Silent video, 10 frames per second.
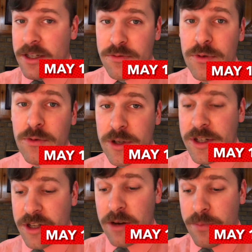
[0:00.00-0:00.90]
which is
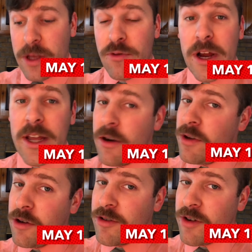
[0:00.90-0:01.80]
going to be right here in
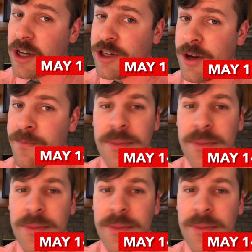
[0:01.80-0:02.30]
your introduction,